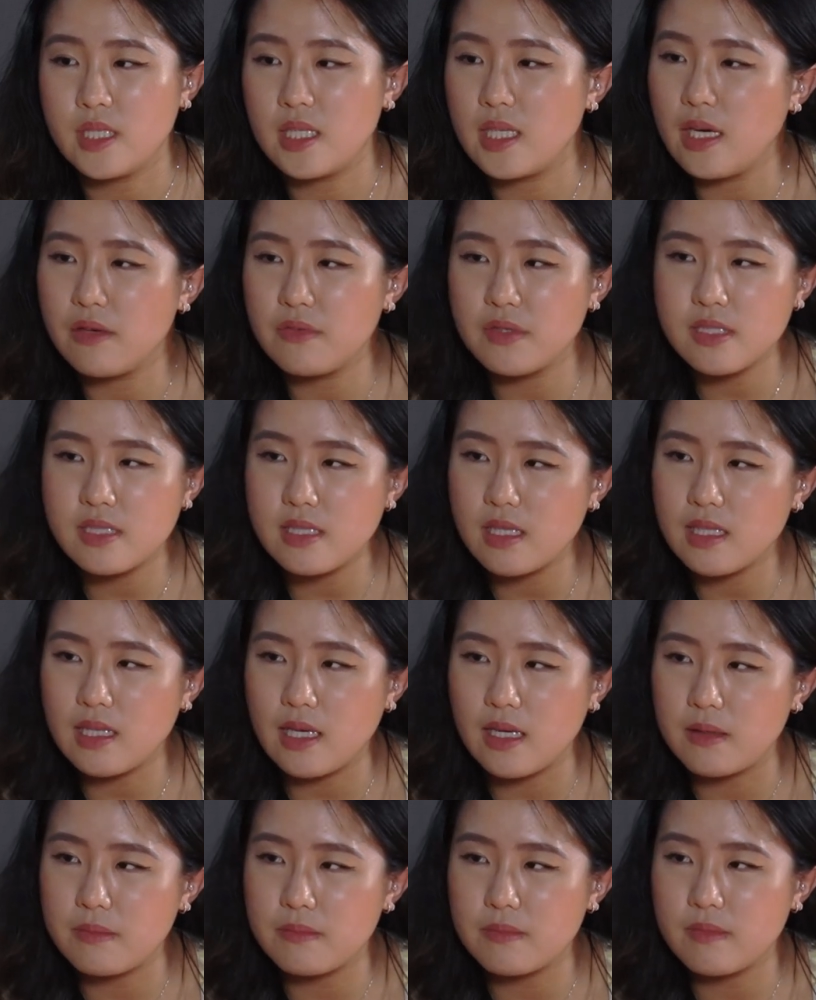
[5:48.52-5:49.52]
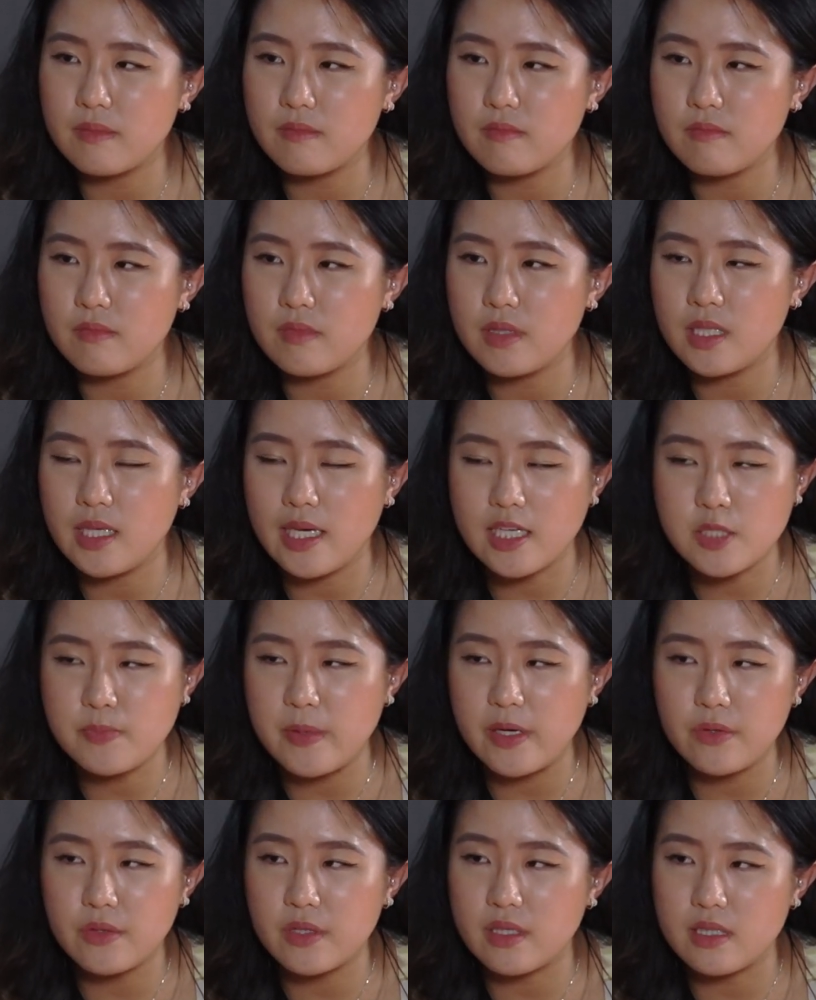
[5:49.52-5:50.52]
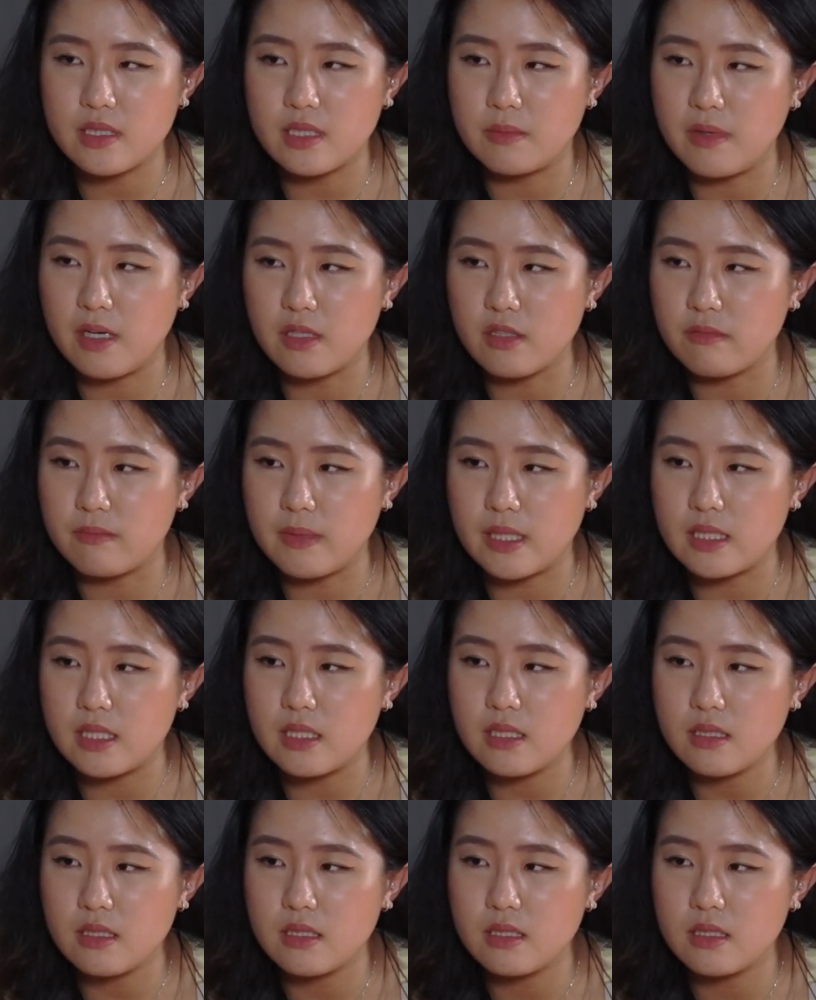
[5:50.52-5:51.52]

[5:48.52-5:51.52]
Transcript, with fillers: Did he so, ever say like, he expect you to earn amount of money?